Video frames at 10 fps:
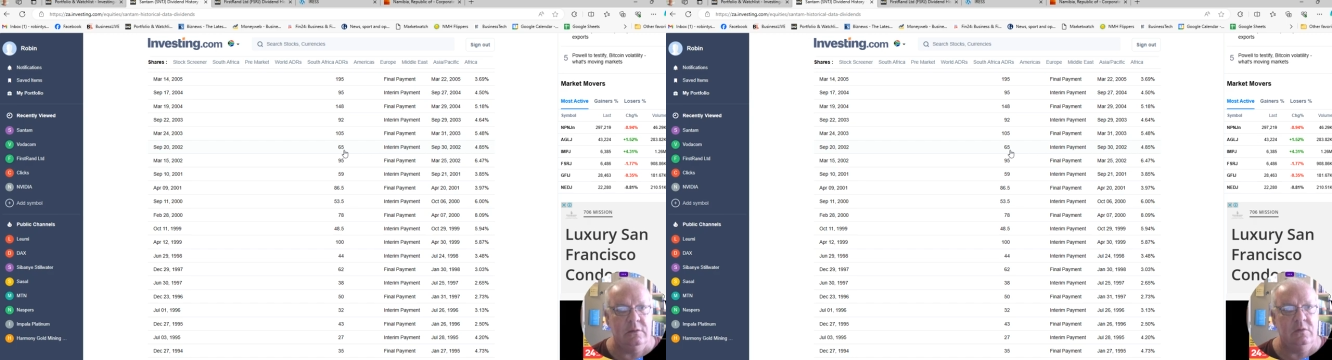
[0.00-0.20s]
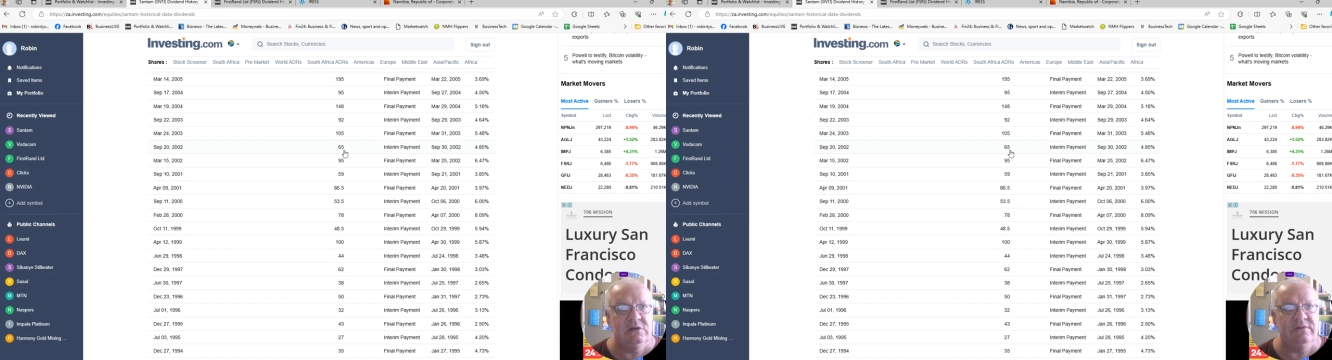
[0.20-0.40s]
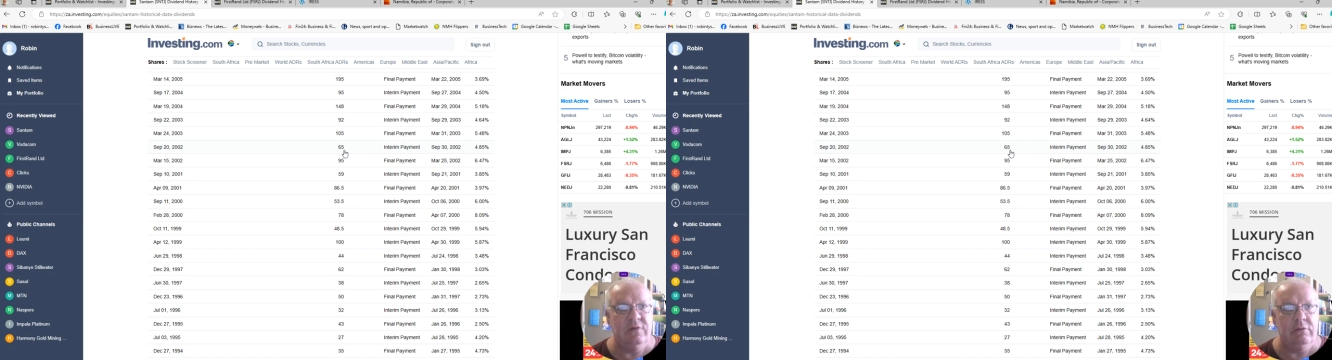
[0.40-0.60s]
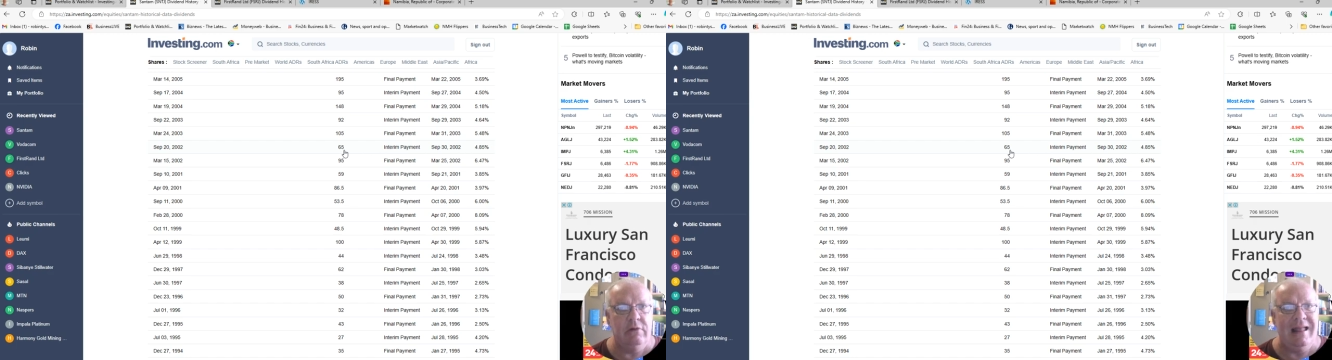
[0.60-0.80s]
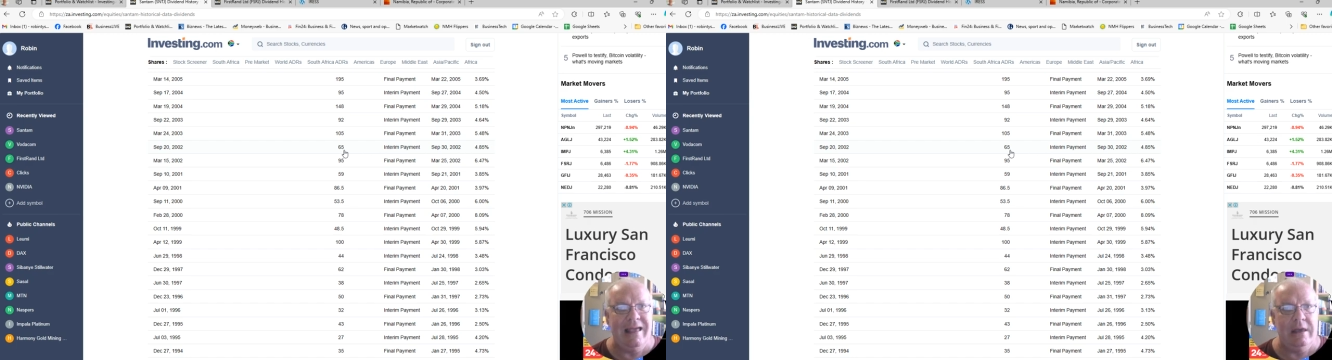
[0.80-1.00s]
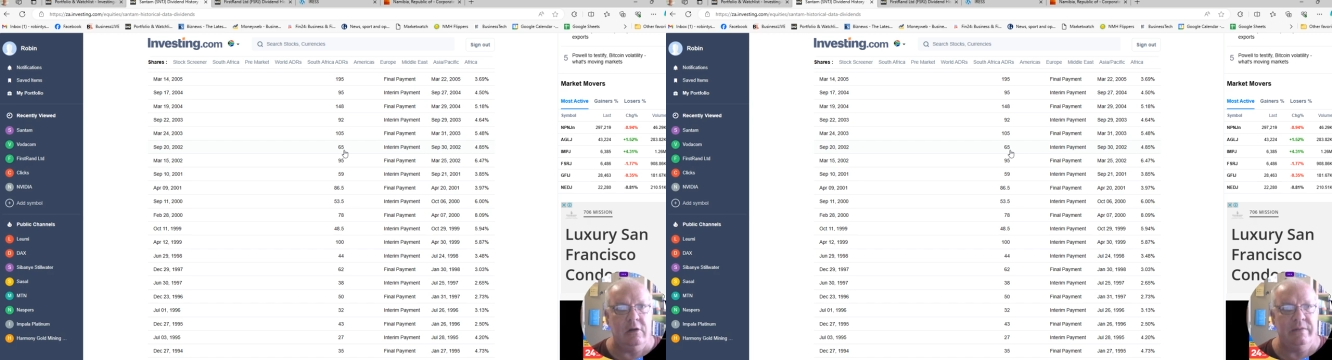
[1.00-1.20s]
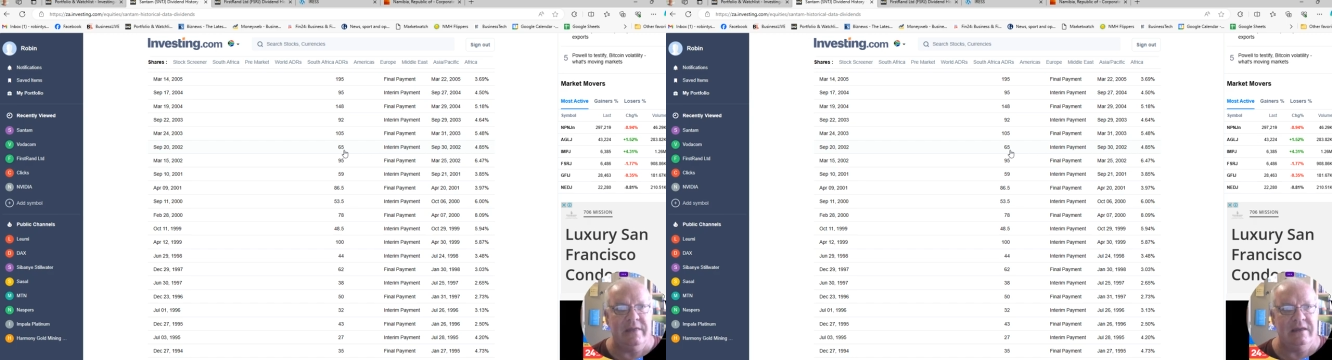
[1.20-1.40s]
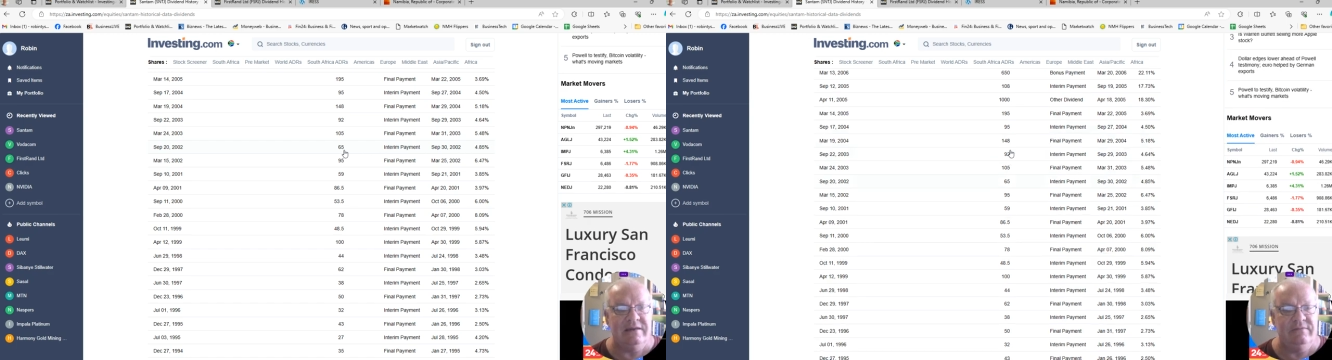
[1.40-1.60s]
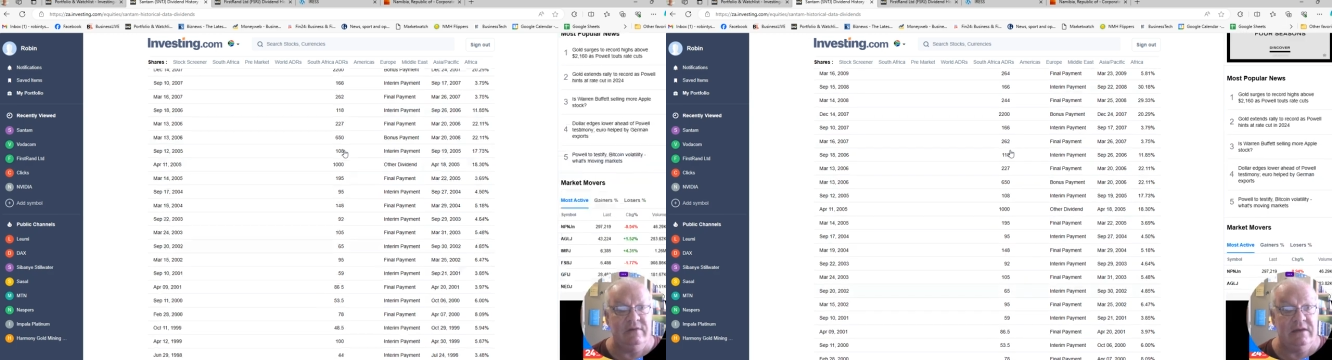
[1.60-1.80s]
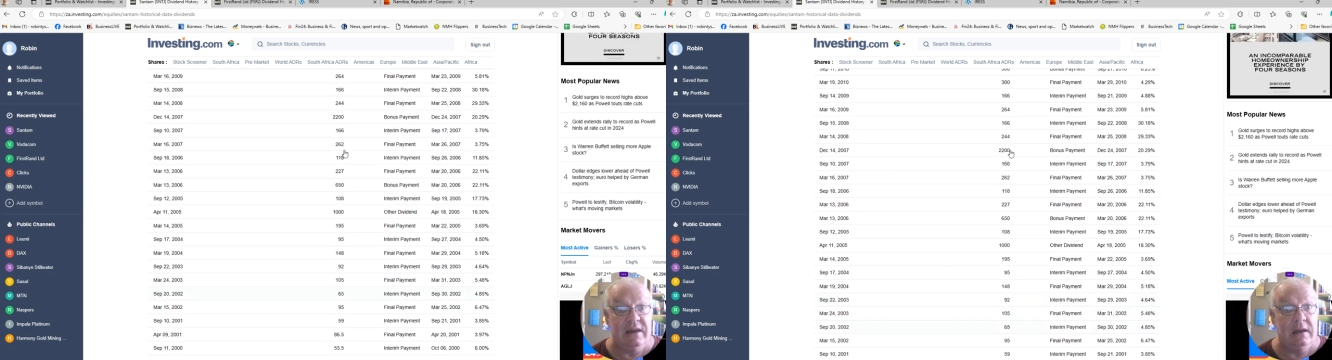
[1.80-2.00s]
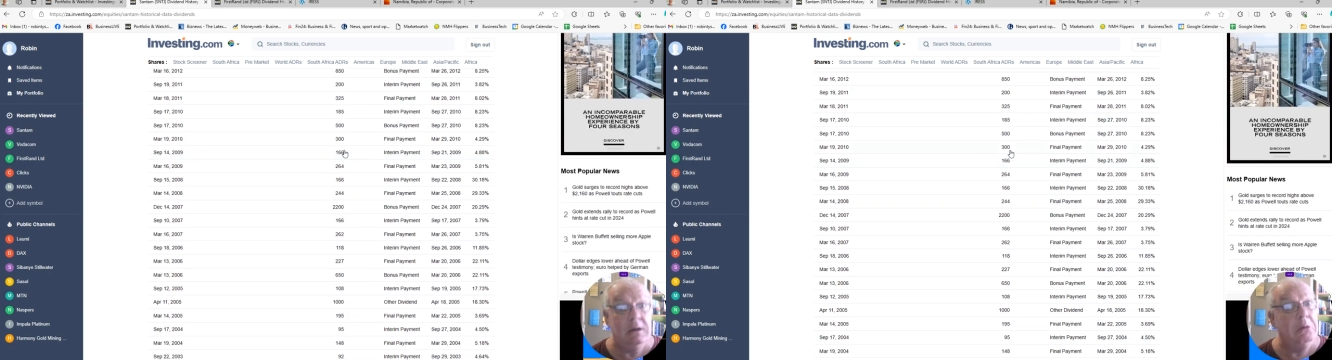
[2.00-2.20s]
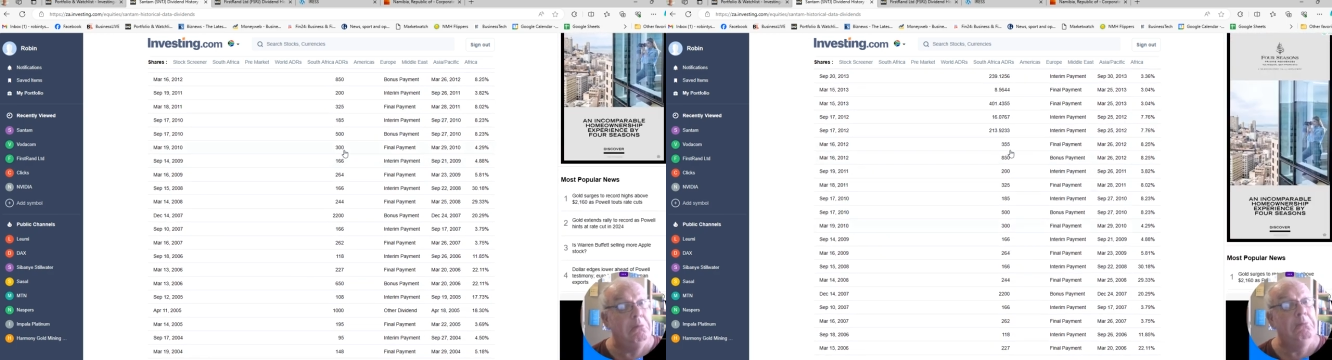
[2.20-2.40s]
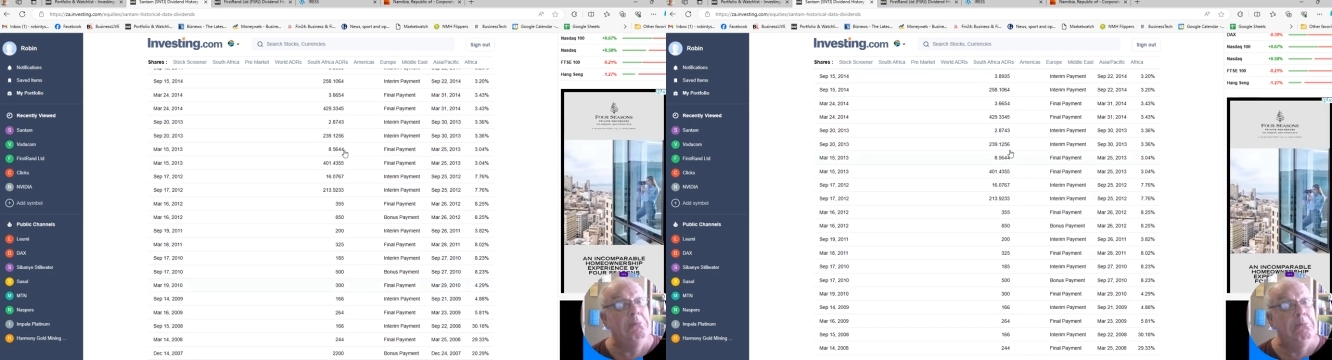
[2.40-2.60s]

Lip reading: In other words, if you're relying on that dividend,